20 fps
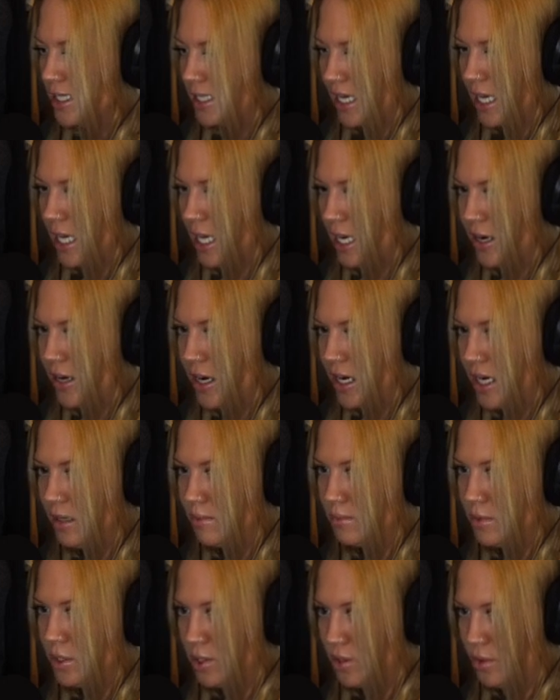sit here and
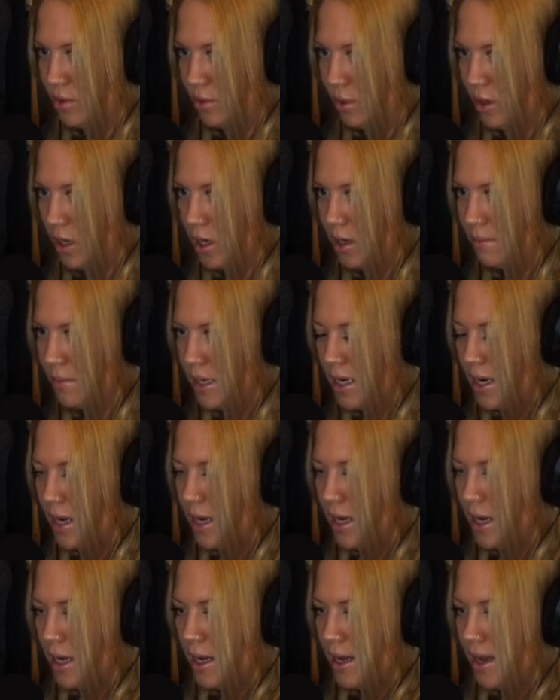absorb
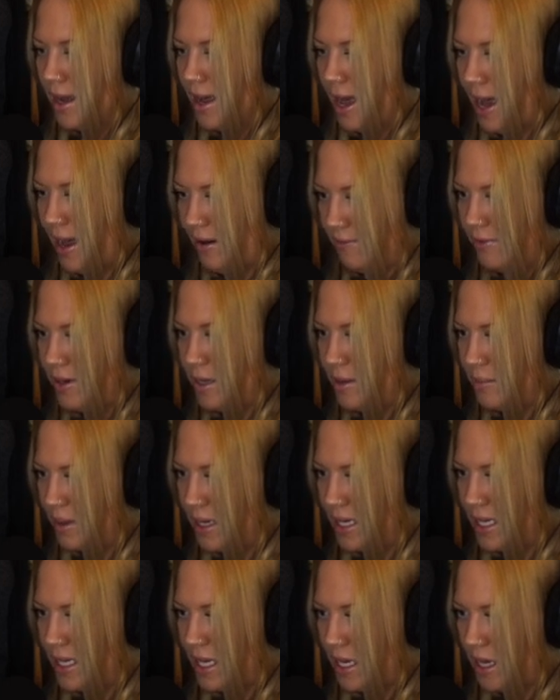
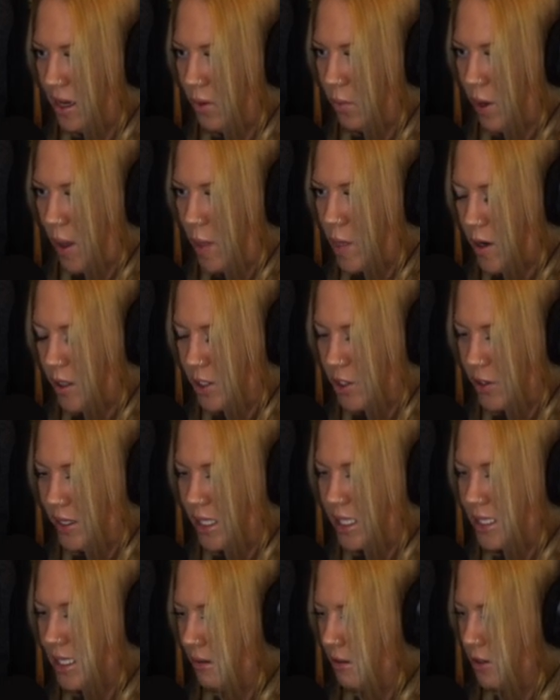everybody, what they're doing,
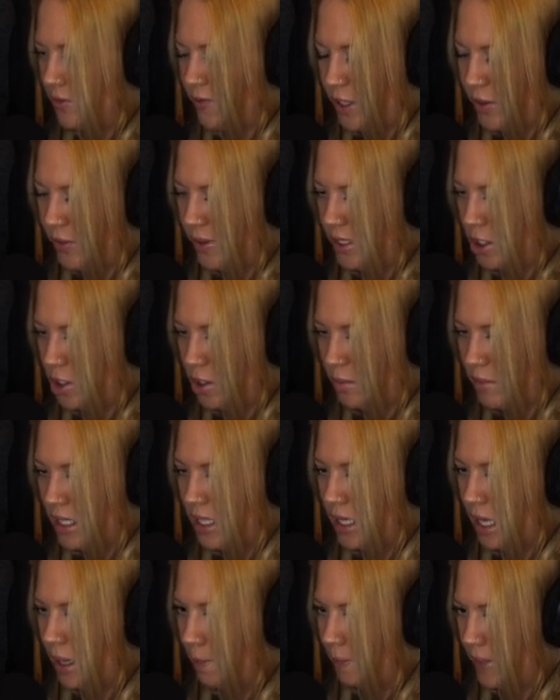because I was following so many
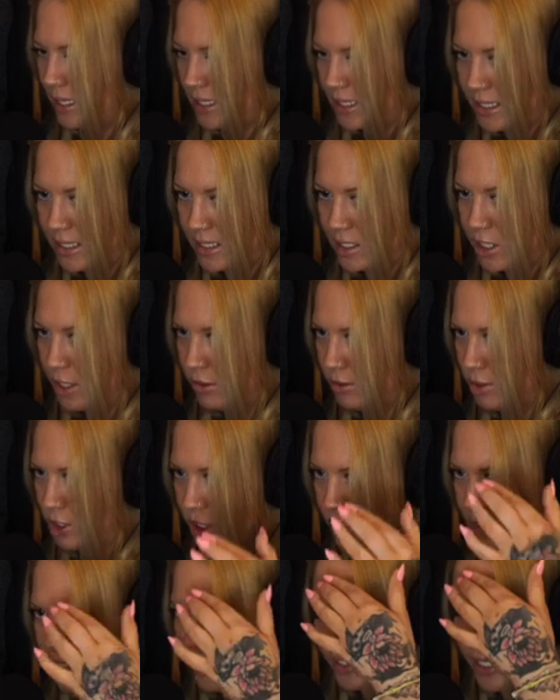like business
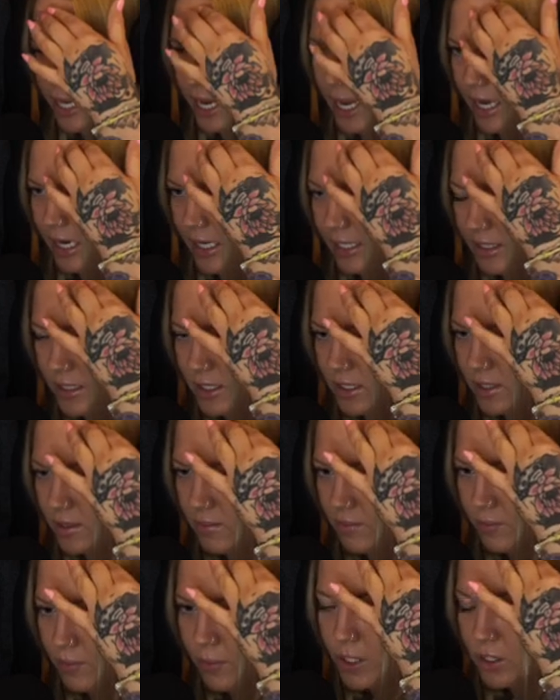coaches and
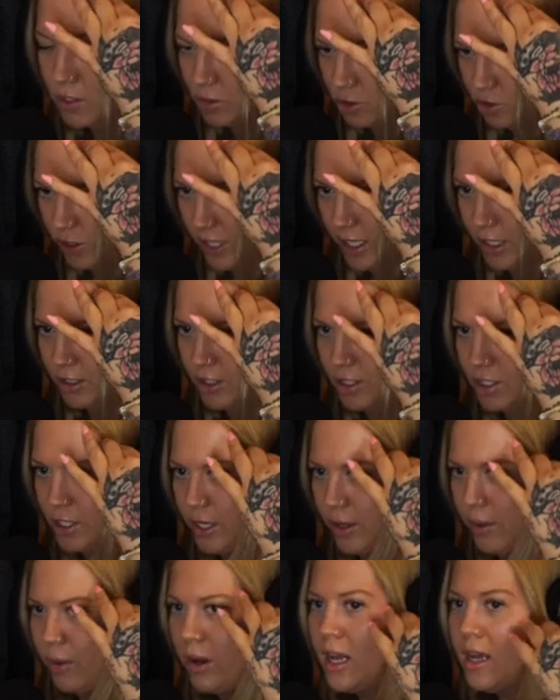personal trainers, you
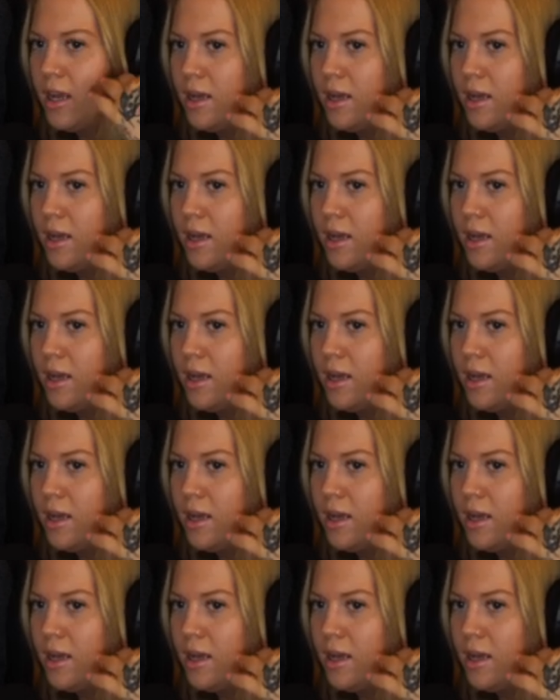know,